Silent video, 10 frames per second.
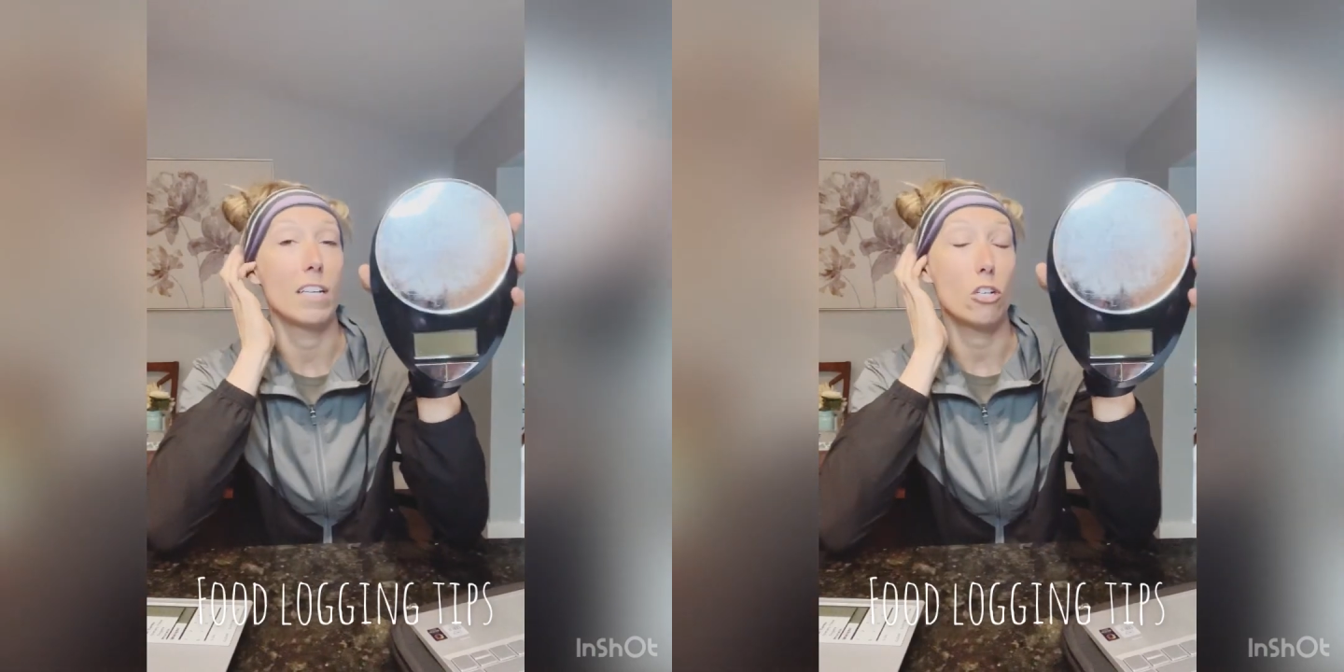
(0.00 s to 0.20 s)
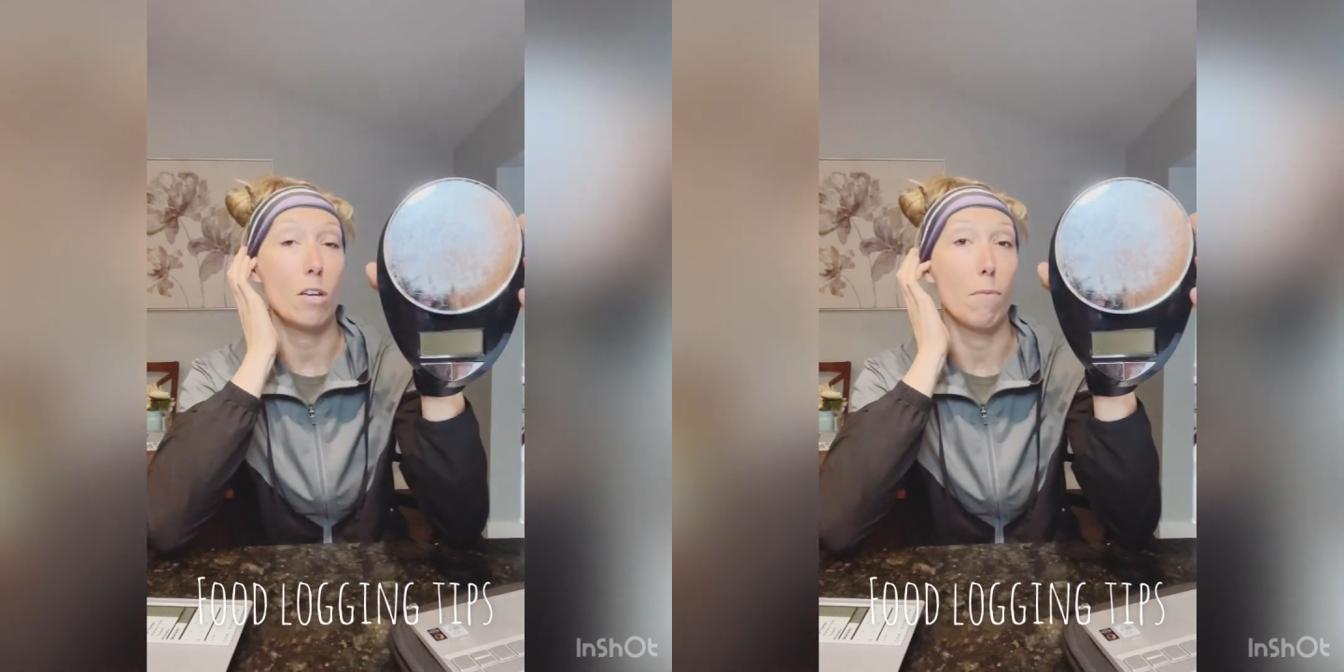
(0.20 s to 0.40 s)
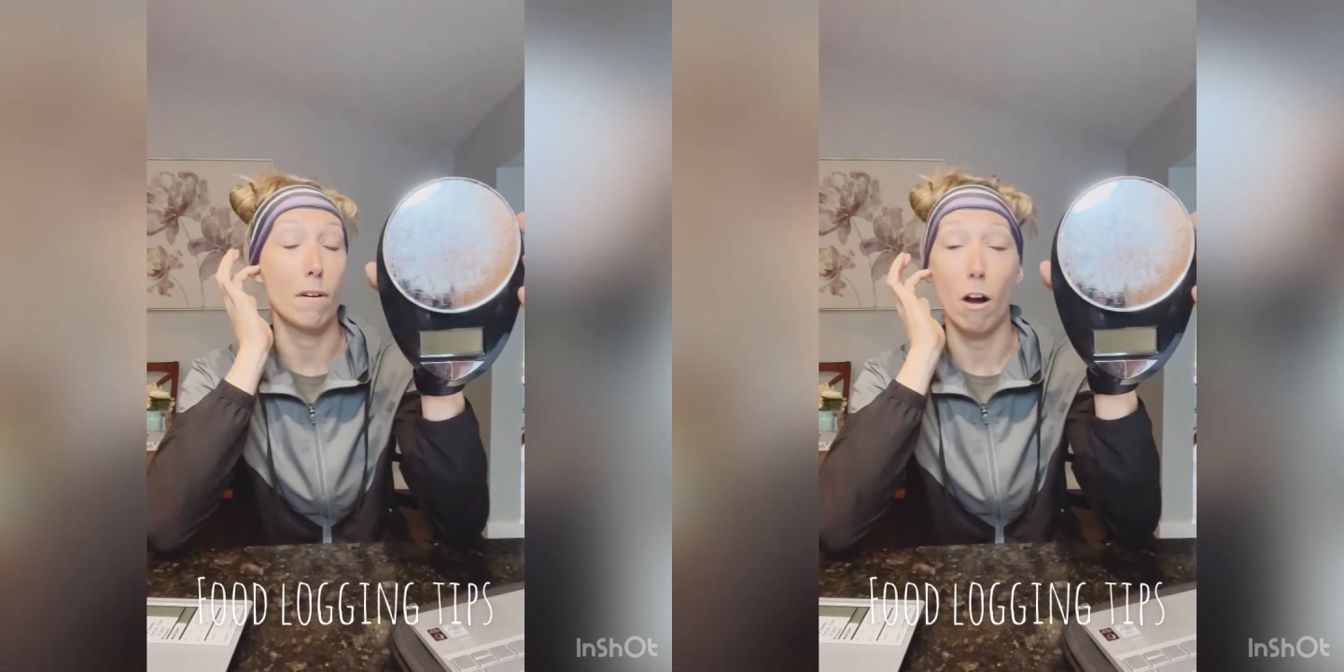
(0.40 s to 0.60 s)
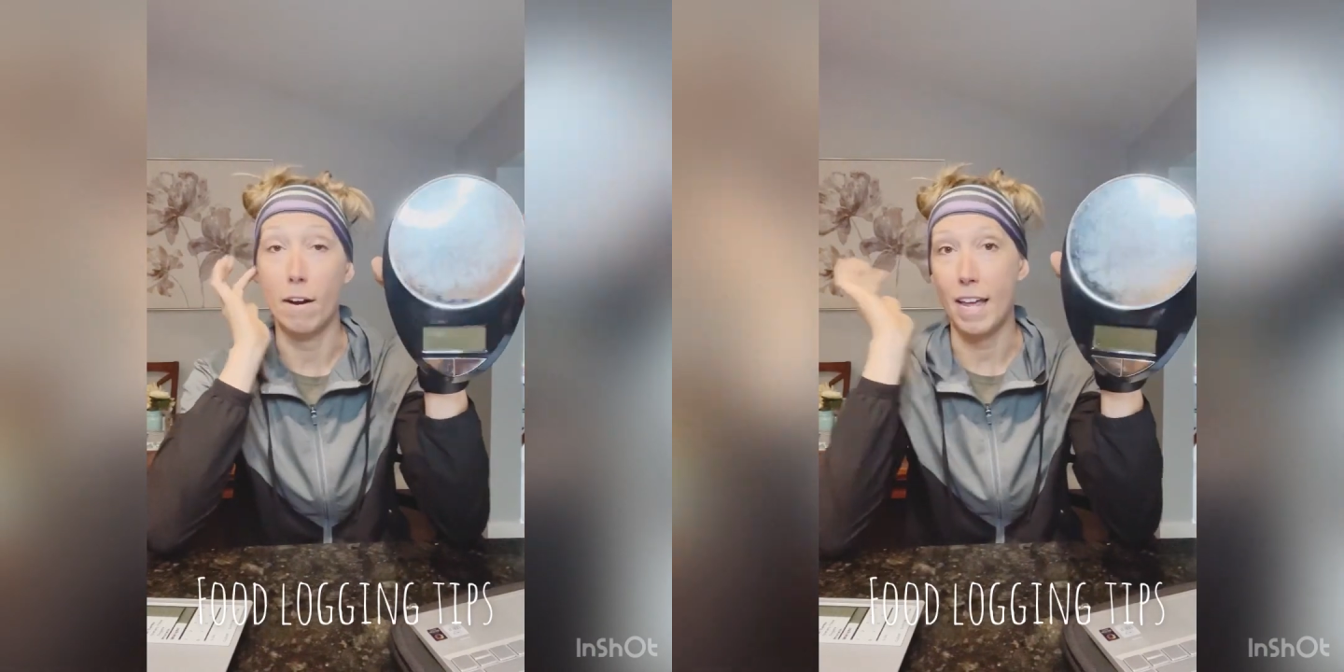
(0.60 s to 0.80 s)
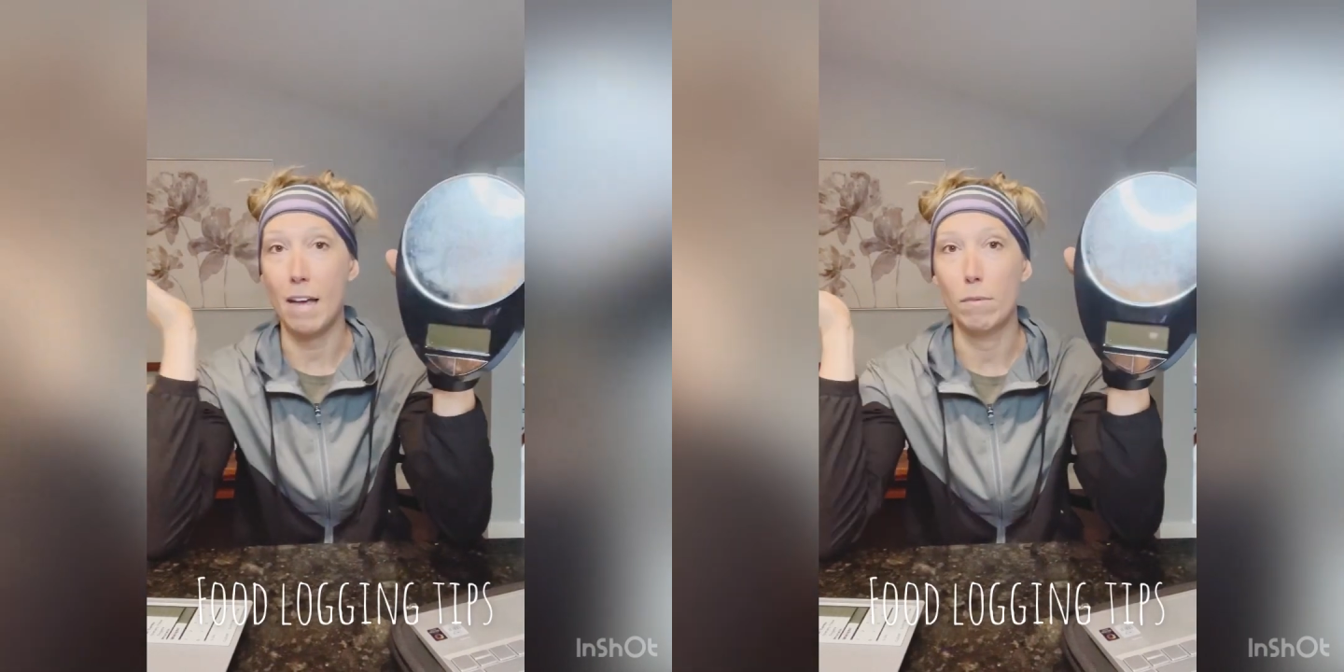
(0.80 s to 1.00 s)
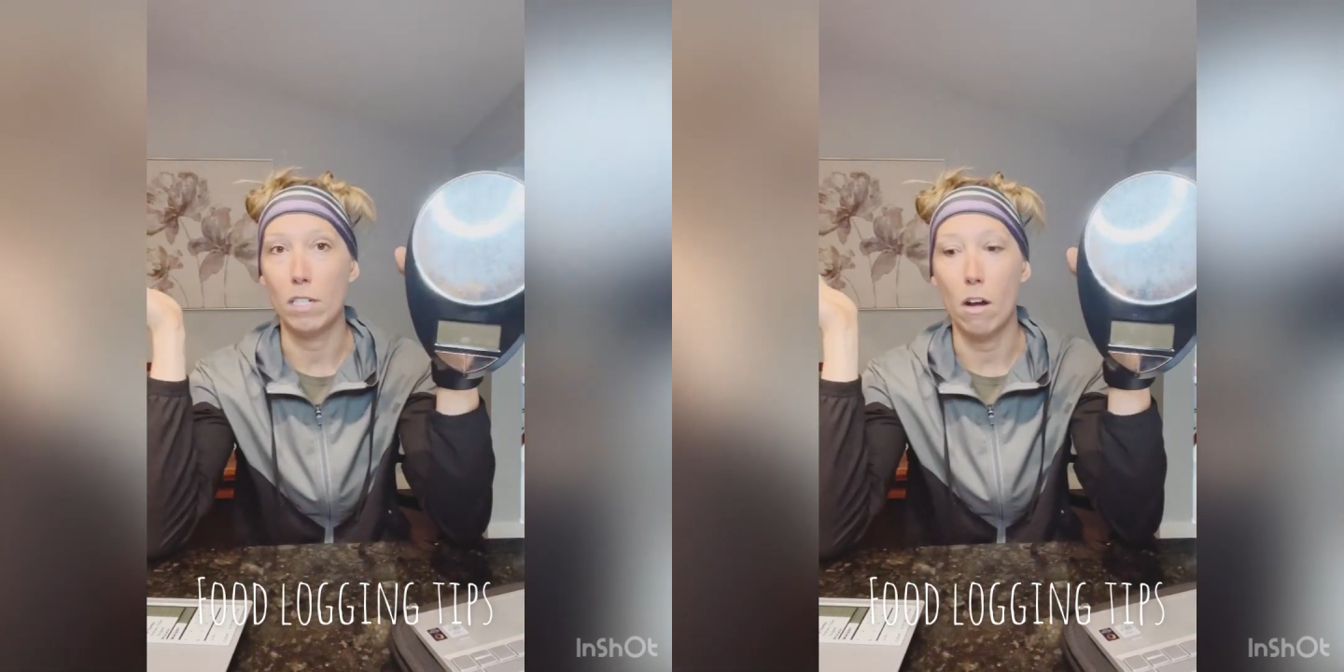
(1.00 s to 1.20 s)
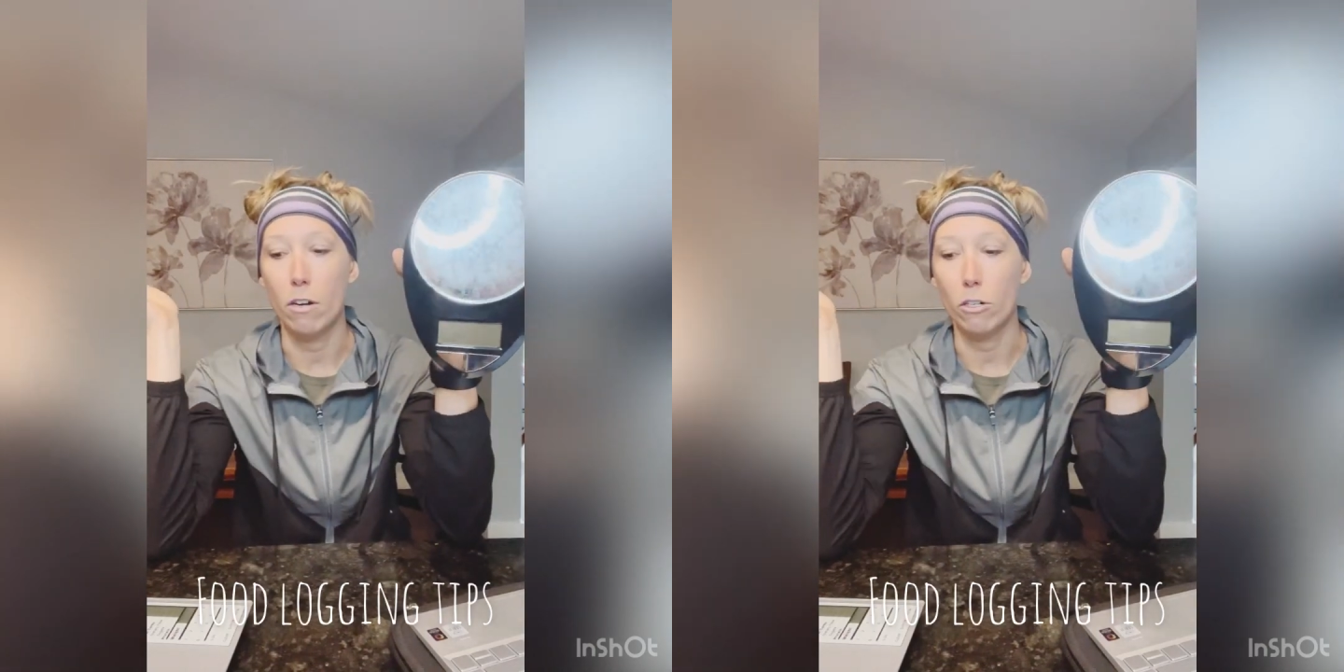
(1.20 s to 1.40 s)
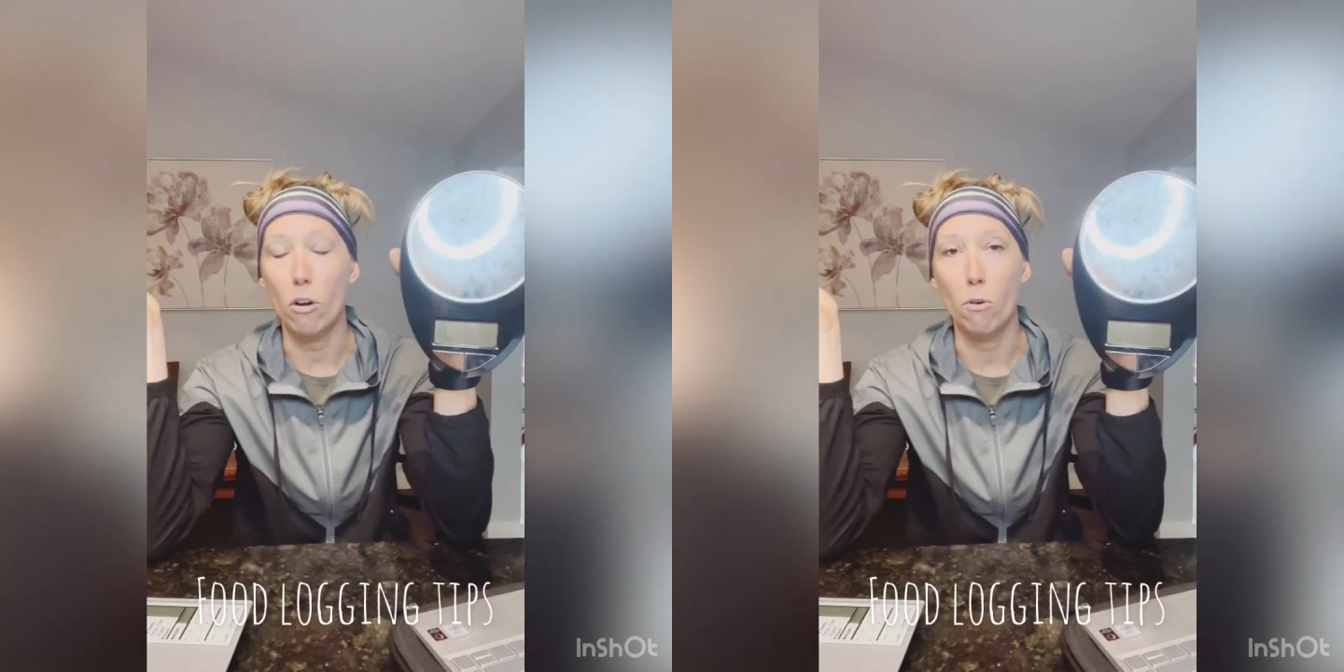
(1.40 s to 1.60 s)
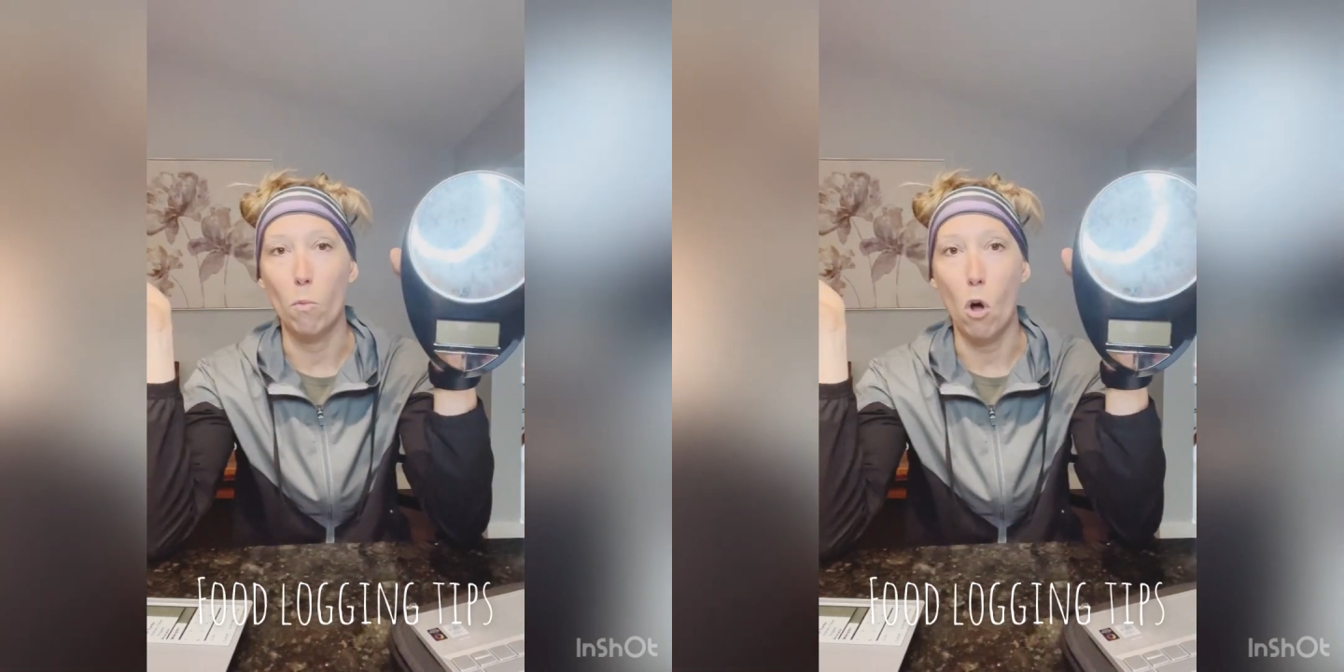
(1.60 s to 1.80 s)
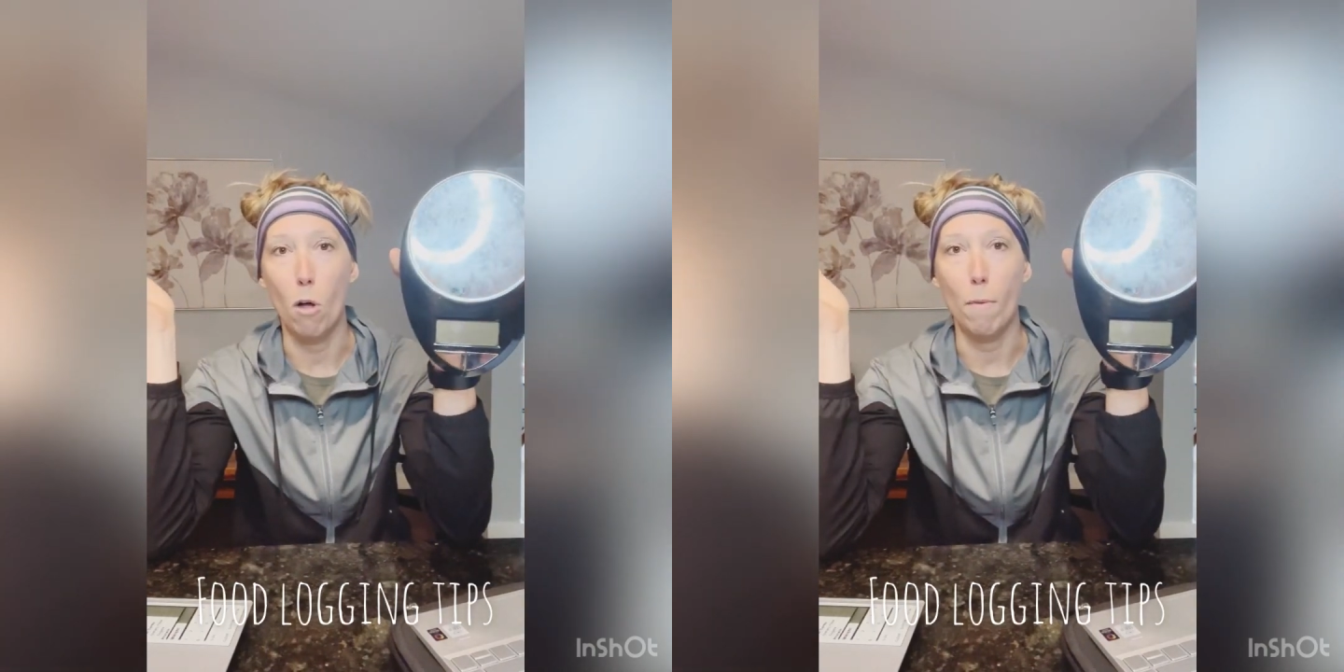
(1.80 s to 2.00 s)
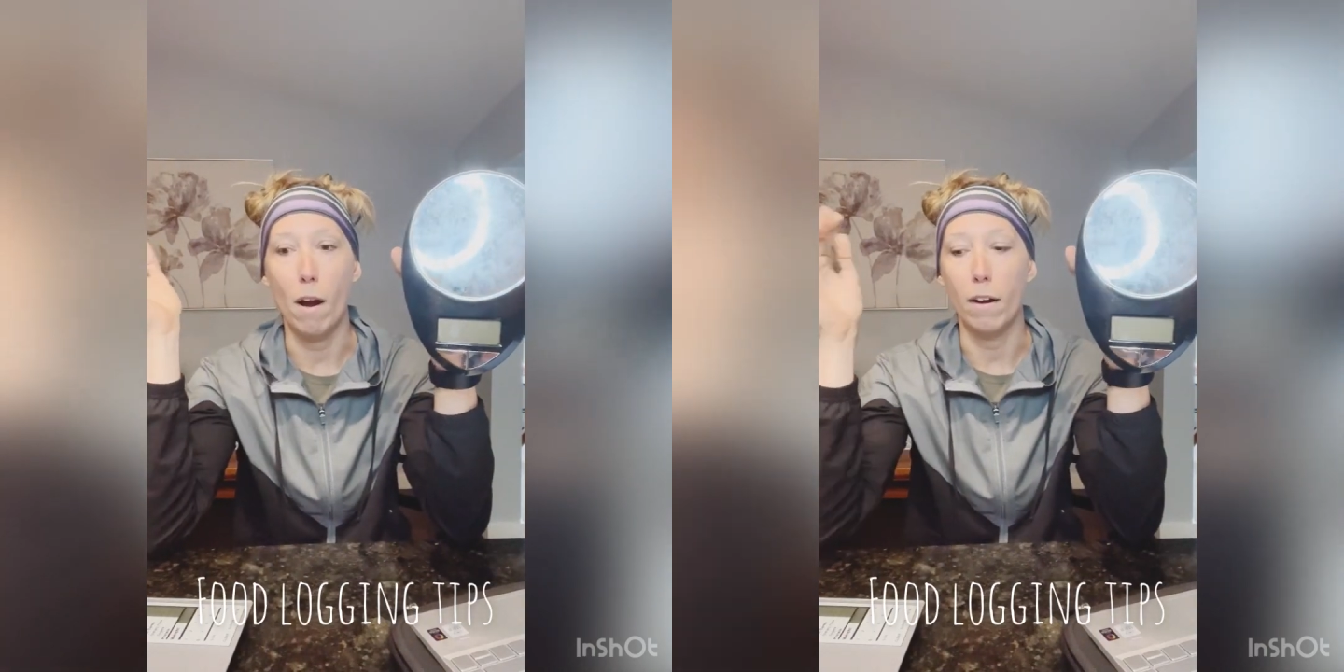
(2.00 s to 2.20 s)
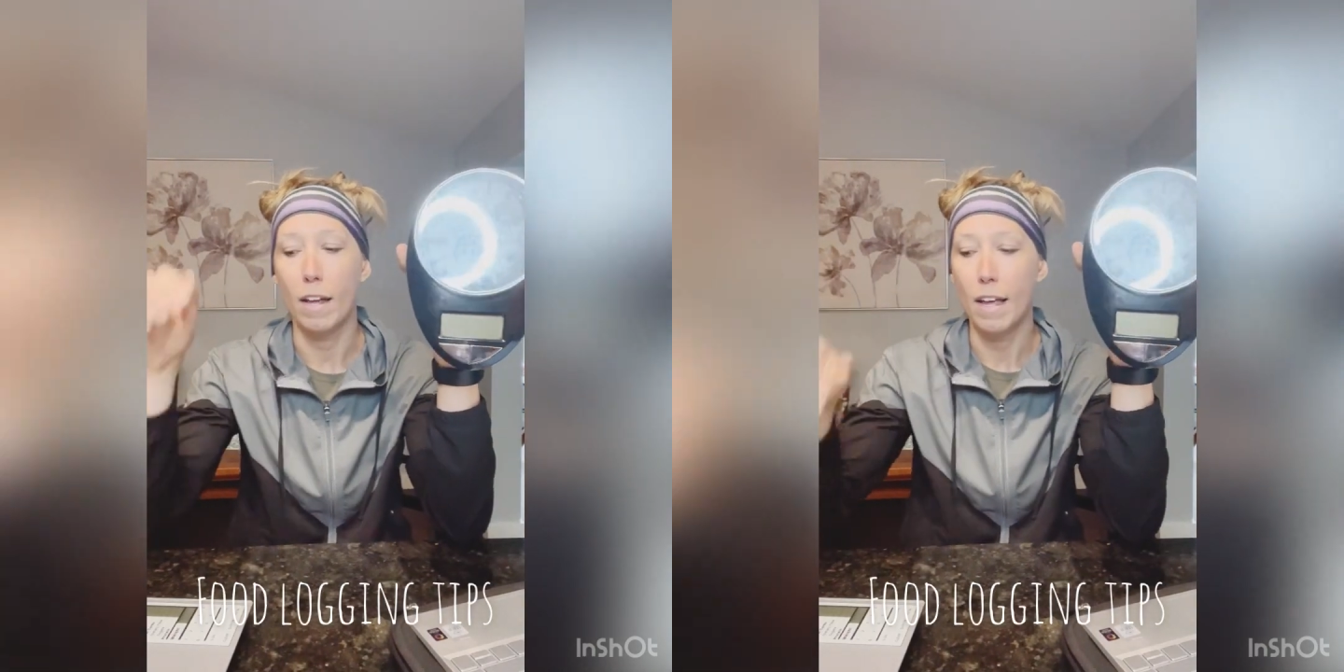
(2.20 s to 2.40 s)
cheap on Amazon or go to Walmart.